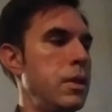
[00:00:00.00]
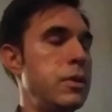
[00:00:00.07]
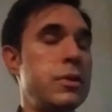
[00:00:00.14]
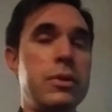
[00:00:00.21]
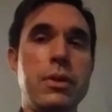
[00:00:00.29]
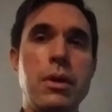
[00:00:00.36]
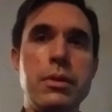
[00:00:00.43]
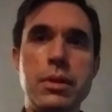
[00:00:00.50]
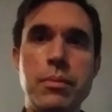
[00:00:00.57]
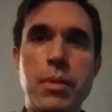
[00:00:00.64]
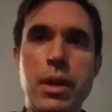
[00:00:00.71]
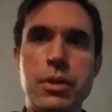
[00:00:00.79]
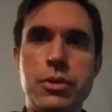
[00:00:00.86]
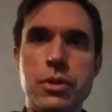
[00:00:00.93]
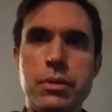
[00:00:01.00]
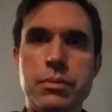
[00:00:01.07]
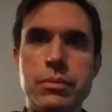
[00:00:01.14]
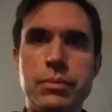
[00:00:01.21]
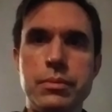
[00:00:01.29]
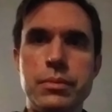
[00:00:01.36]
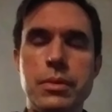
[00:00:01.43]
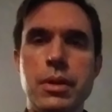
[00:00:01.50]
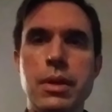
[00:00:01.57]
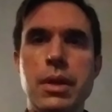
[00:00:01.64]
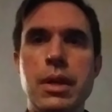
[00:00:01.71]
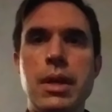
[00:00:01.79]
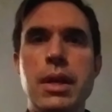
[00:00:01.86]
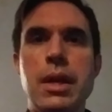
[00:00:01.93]
This is all D major,
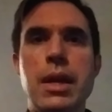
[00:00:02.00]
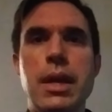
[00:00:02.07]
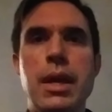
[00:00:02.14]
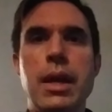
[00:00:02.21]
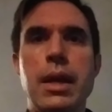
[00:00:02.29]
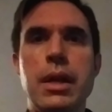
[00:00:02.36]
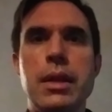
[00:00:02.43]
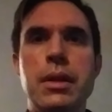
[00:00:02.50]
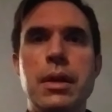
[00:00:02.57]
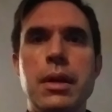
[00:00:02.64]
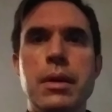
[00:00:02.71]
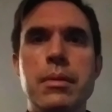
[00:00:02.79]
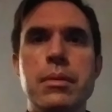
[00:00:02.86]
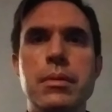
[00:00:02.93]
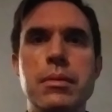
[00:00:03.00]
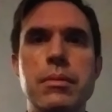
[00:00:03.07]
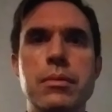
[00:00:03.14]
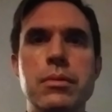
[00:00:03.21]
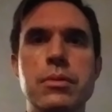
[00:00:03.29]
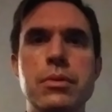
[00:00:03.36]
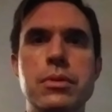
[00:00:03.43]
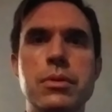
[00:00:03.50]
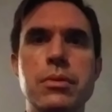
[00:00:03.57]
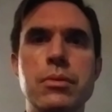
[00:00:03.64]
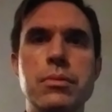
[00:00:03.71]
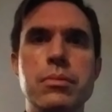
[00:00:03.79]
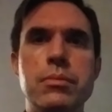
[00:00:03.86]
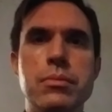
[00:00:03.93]
and
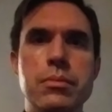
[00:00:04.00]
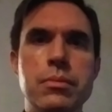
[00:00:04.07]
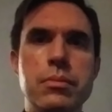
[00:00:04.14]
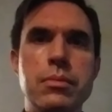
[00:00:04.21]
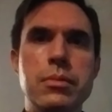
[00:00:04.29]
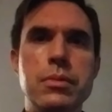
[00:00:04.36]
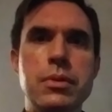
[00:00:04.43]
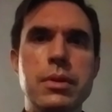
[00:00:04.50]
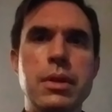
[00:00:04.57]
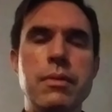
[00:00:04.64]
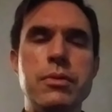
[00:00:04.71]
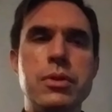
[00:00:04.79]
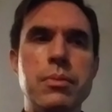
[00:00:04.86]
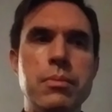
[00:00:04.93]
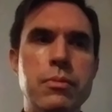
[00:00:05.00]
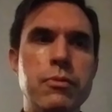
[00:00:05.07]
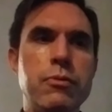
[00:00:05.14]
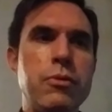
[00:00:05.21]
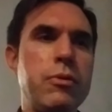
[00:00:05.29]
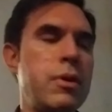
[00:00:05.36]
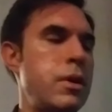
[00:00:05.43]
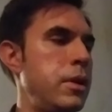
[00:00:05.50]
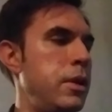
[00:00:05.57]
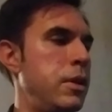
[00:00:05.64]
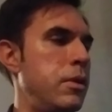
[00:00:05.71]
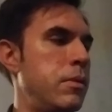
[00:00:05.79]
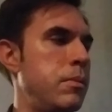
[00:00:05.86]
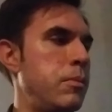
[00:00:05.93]
to give some,
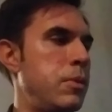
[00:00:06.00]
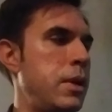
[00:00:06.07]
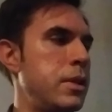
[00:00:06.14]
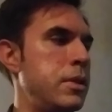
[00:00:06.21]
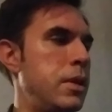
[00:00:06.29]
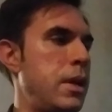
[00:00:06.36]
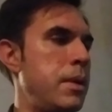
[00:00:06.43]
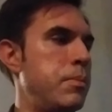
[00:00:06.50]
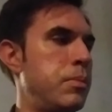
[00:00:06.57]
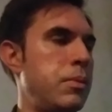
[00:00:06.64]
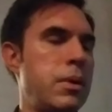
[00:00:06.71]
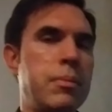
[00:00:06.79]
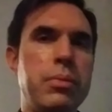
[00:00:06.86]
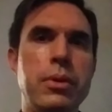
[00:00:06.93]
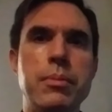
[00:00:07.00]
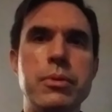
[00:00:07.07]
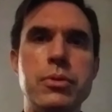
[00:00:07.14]
what I did, I played